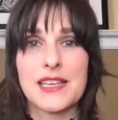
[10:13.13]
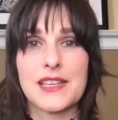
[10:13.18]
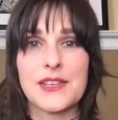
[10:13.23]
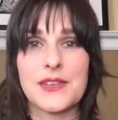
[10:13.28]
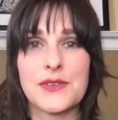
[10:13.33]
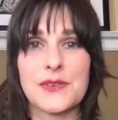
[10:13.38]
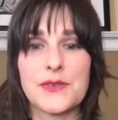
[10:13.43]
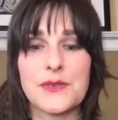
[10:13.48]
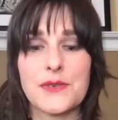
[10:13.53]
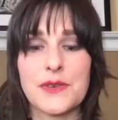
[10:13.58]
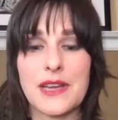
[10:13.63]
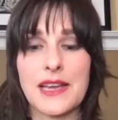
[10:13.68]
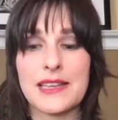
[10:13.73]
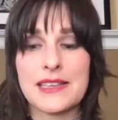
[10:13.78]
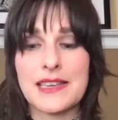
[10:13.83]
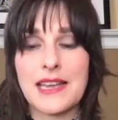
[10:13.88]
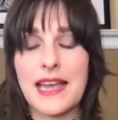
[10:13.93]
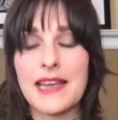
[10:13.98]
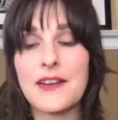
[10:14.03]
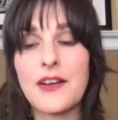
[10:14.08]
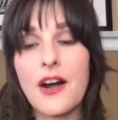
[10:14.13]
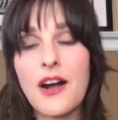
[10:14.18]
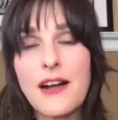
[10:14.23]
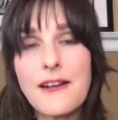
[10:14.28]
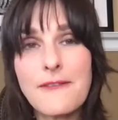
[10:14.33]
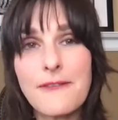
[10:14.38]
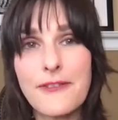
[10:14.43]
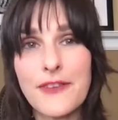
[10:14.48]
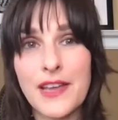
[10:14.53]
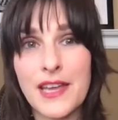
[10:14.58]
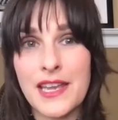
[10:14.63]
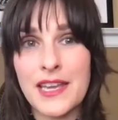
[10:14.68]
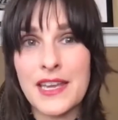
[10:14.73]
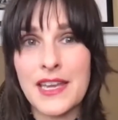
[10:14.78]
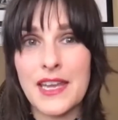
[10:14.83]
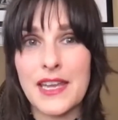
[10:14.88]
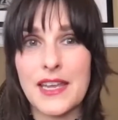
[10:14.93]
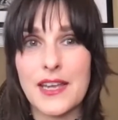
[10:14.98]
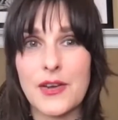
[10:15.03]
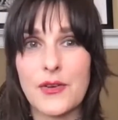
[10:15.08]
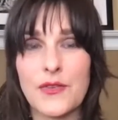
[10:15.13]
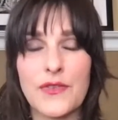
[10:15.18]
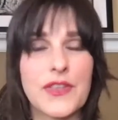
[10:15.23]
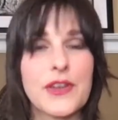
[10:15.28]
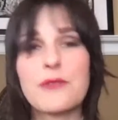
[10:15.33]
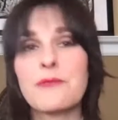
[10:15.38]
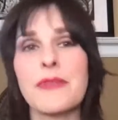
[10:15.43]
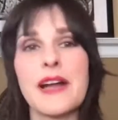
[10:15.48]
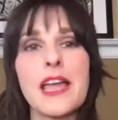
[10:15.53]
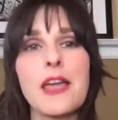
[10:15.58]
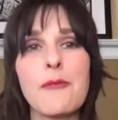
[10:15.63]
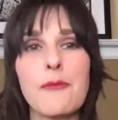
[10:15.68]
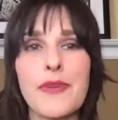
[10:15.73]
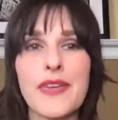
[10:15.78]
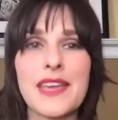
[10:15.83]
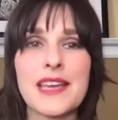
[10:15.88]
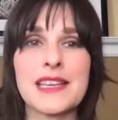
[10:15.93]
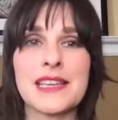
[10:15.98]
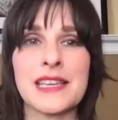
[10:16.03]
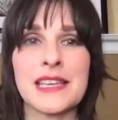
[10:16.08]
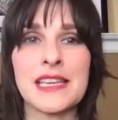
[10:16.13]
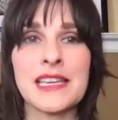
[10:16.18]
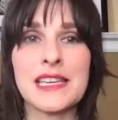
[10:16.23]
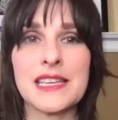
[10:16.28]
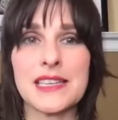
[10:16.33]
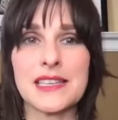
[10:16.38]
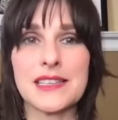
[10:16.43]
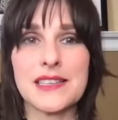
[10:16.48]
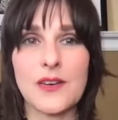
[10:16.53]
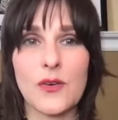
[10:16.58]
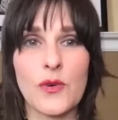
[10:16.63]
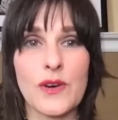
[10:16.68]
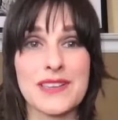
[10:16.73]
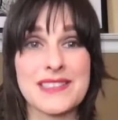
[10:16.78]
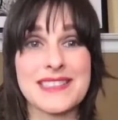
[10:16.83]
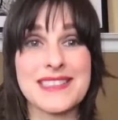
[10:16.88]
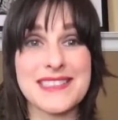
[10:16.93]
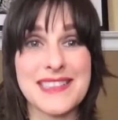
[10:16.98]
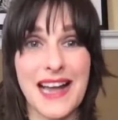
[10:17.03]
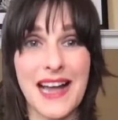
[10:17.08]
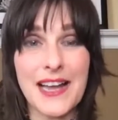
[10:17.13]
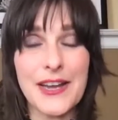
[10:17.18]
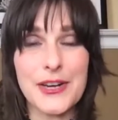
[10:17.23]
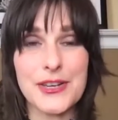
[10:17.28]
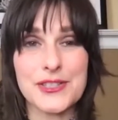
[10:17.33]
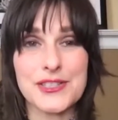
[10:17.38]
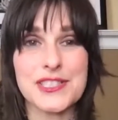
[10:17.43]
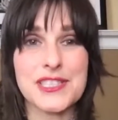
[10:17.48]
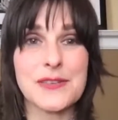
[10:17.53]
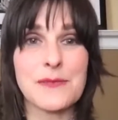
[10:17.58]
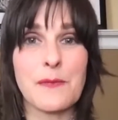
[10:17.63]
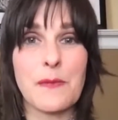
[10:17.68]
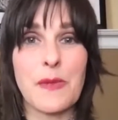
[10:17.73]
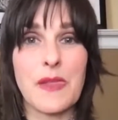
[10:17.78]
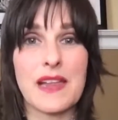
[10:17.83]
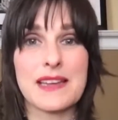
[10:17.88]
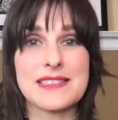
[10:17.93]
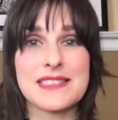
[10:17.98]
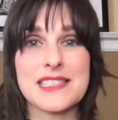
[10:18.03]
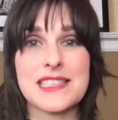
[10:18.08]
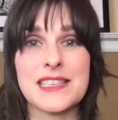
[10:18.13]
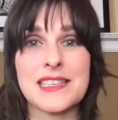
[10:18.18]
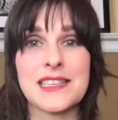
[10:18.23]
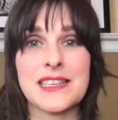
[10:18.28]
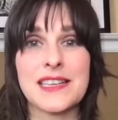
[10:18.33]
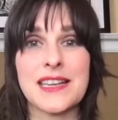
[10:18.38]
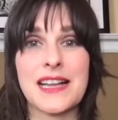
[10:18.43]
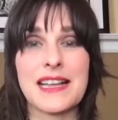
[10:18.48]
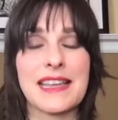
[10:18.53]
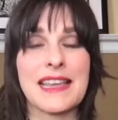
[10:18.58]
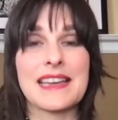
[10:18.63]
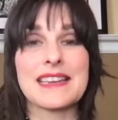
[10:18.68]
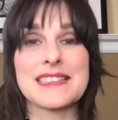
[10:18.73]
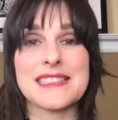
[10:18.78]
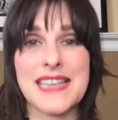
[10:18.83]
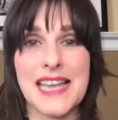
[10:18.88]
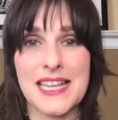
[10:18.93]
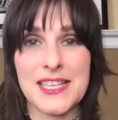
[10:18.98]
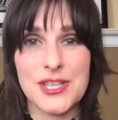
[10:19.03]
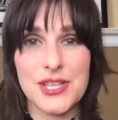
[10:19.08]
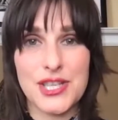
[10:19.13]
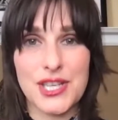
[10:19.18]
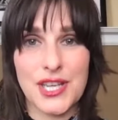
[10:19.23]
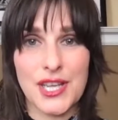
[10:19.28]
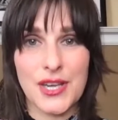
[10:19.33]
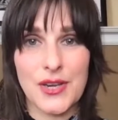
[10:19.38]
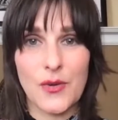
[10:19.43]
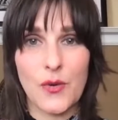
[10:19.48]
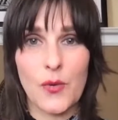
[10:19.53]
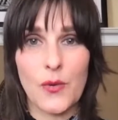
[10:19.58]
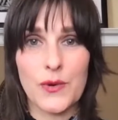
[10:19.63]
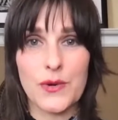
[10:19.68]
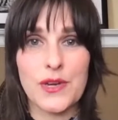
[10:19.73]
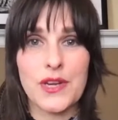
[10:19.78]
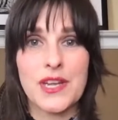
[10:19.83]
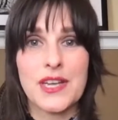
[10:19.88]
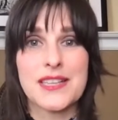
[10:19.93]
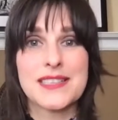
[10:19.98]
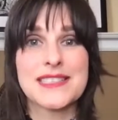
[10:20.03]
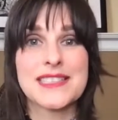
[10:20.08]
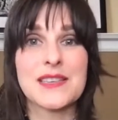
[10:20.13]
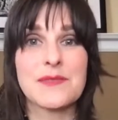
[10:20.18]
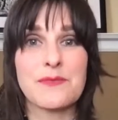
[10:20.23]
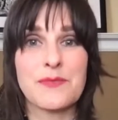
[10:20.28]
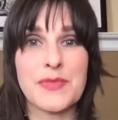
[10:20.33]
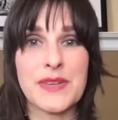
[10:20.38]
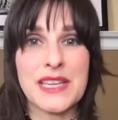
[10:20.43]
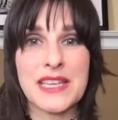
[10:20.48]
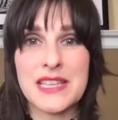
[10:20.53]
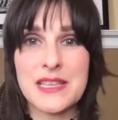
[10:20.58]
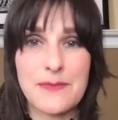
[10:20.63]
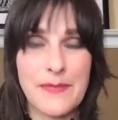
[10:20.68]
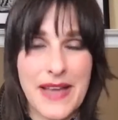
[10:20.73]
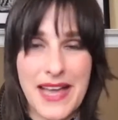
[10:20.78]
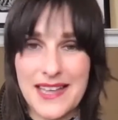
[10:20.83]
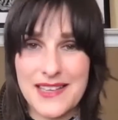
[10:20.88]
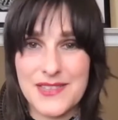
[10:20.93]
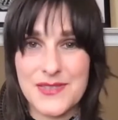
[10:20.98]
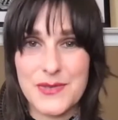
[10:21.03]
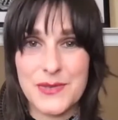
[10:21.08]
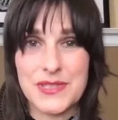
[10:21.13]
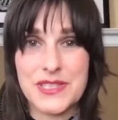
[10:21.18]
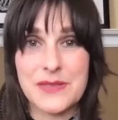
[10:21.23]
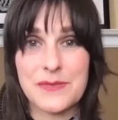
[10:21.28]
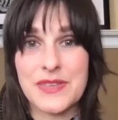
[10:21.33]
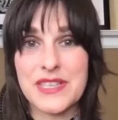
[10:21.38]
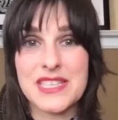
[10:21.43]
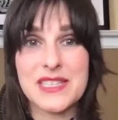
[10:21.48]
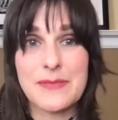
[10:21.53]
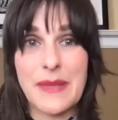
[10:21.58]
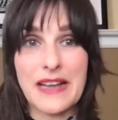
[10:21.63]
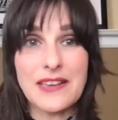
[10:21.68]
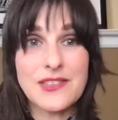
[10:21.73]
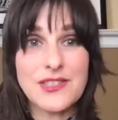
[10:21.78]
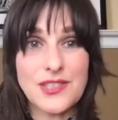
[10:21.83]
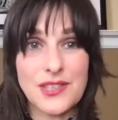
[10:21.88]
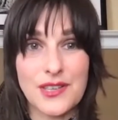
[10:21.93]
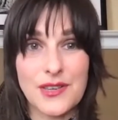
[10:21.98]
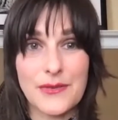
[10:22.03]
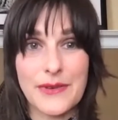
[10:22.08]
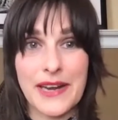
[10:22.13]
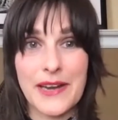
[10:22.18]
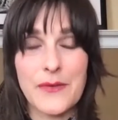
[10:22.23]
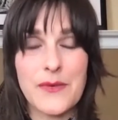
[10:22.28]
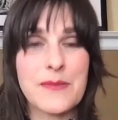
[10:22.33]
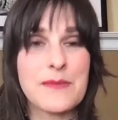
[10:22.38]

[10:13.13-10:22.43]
And often there might be a need or a desire to get attention, or to be the best, or to be special, right?